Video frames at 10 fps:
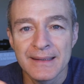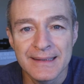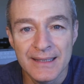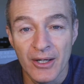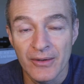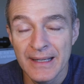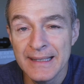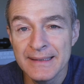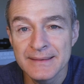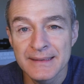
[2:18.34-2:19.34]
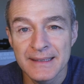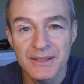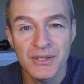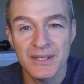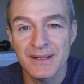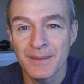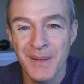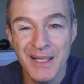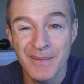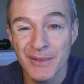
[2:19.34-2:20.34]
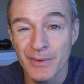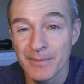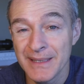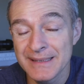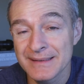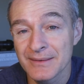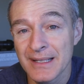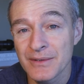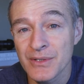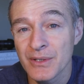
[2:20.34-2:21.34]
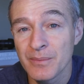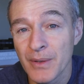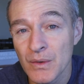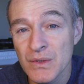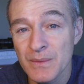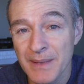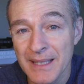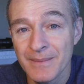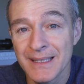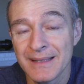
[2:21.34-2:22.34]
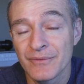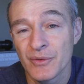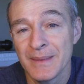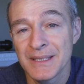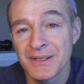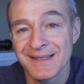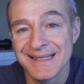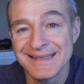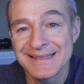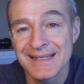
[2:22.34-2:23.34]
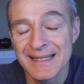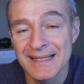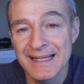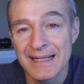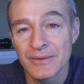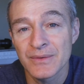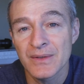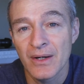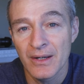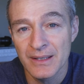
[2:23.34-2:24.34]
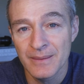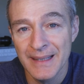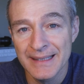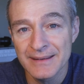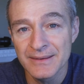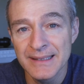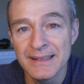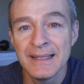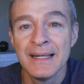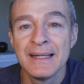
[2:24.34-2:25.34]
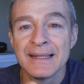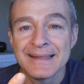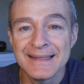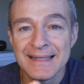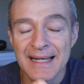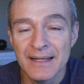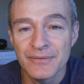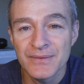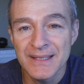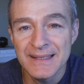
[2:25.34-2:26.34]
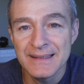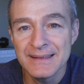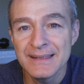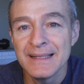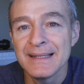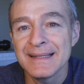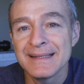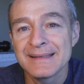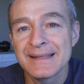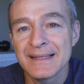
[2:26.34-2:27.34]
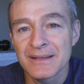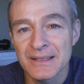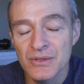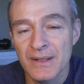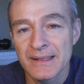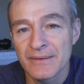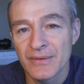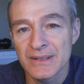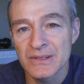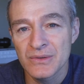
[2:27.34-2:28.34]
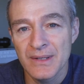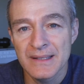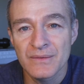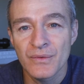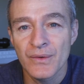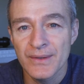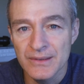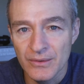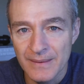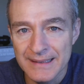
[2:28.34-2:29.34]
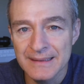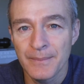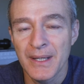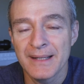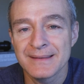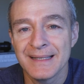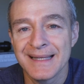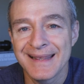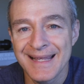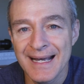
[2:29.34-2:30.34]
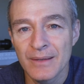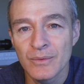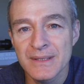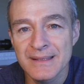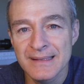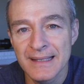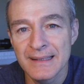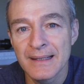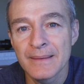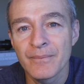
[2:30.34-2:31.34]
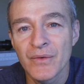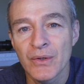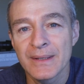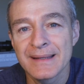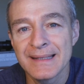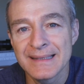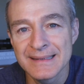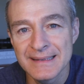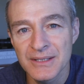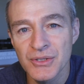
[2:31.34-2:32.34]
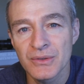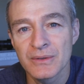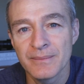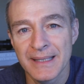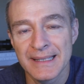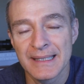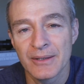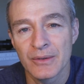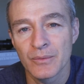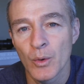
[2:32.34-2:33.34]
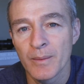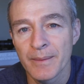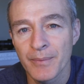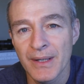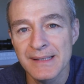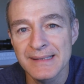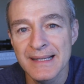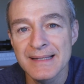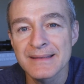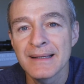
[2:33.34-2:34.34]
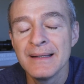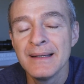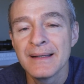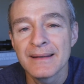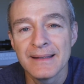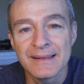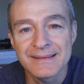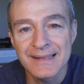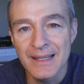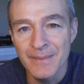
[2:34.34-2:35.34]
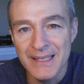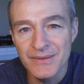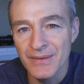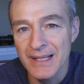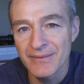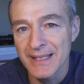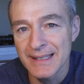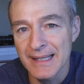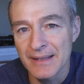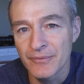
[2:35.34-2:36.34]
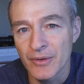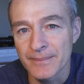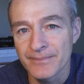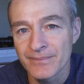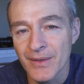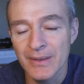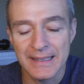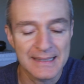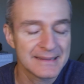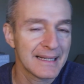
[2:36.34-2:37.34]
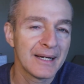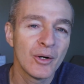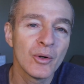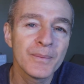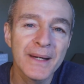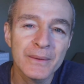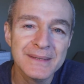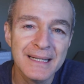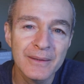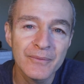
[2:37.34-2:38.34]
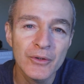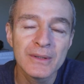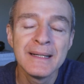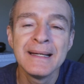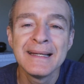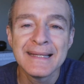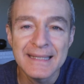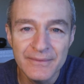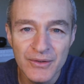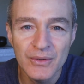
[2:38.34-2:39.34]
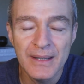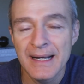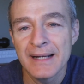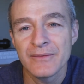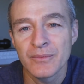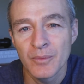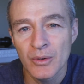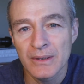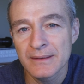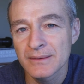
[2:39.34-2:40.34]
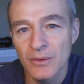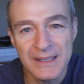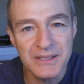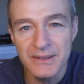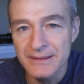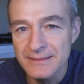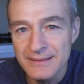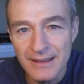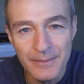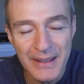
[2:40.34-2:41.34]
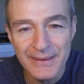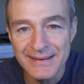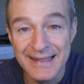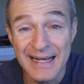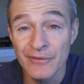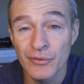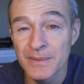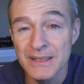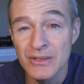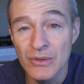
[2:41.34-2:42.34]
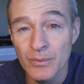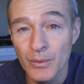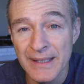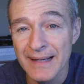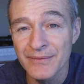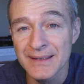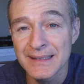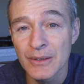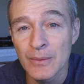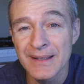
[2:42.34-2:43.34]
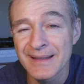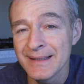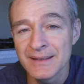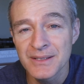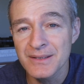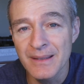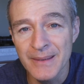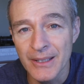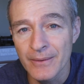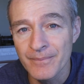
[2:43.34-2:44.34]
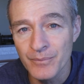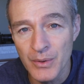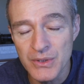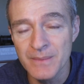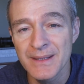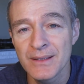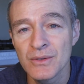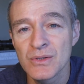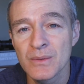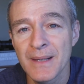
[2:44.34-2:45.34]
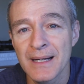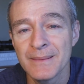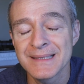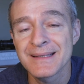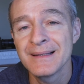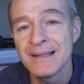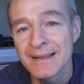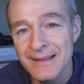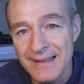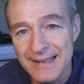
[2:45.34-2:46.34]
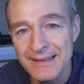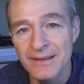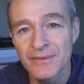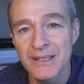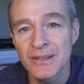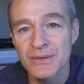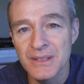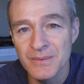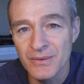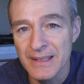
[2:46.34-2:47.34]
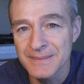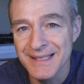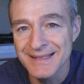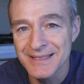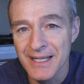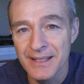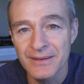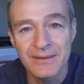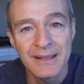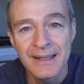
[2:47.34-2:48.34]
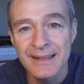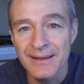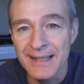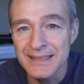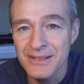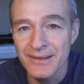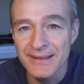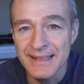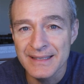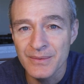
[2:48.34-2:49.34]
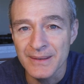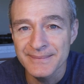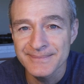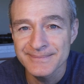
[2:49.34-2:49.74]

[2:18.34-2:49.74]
ERA is just the payment remits, allows you to post payment information into the accounts automatically. EFT is the electronic funds transfer, the direct deposit that was set up during the initial Medicare enrollment process, the CMS 588 form. All right, guys, I hope that was helpful. If you have more questions about the alphabet soup we have to deal with, just let me know. Post them in the YouTube comments, like the video, subscribe to the channel, and I'll catch you on the next one.